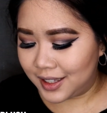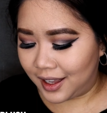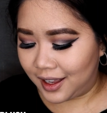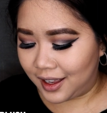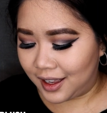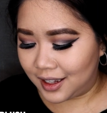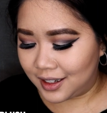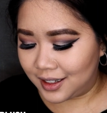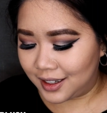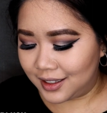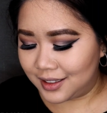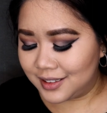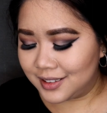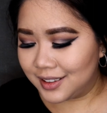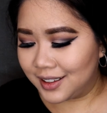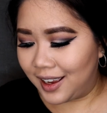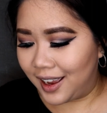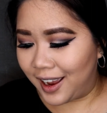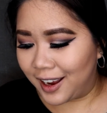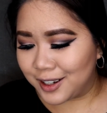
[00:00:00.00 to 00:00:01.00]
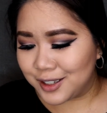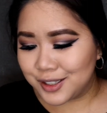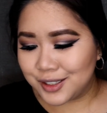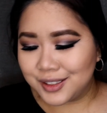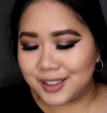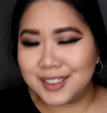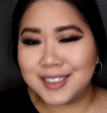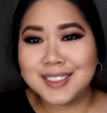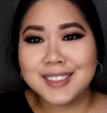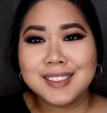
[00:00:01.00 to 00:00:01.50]
and it
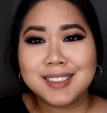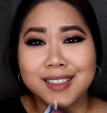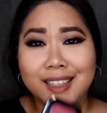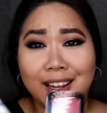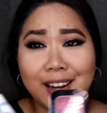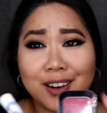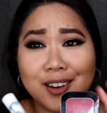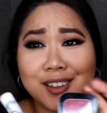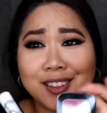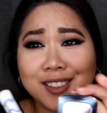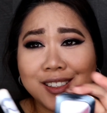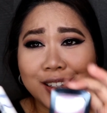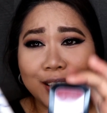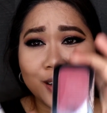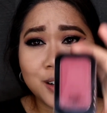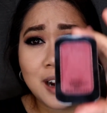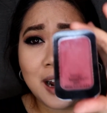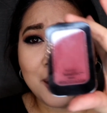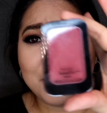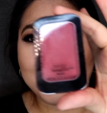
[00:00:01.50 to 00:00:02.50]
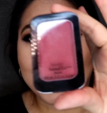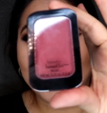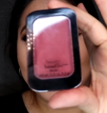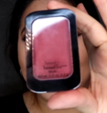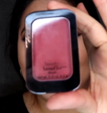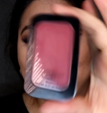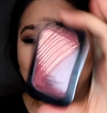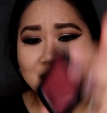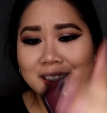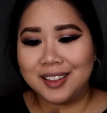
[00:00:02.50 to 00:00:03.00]
actually scares the crap out of me.